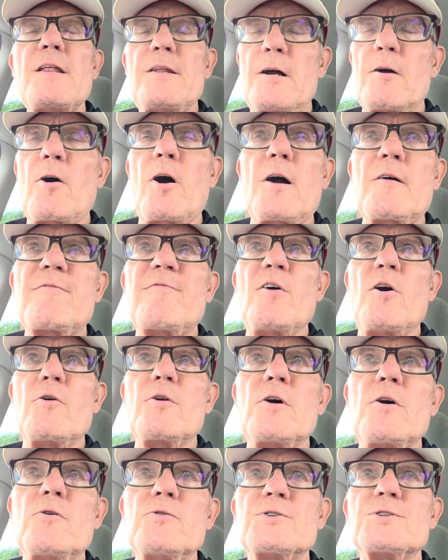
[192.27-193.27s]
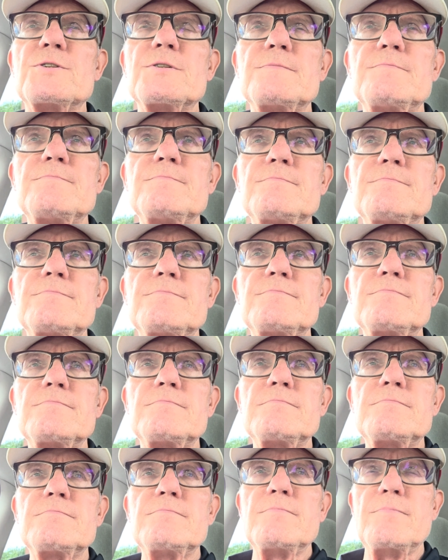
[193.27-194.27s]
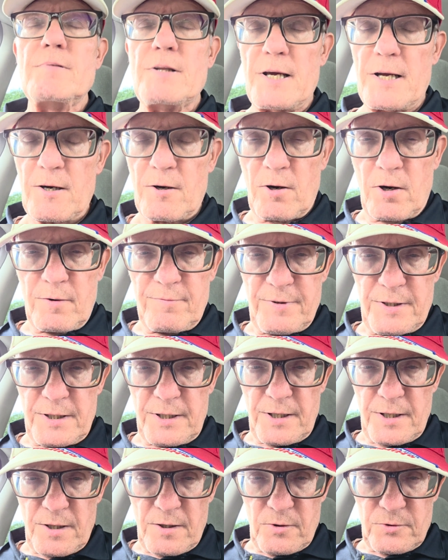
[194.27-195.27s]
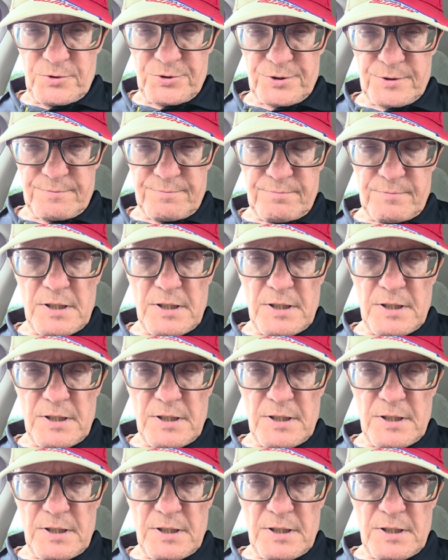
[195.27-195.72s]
There are photos. There are videos.